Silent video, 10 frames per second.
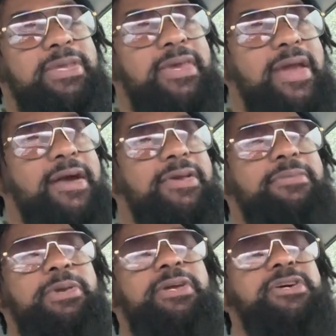
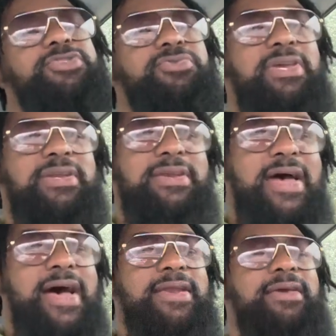carrying, because you
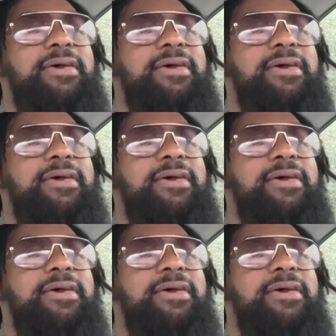cannot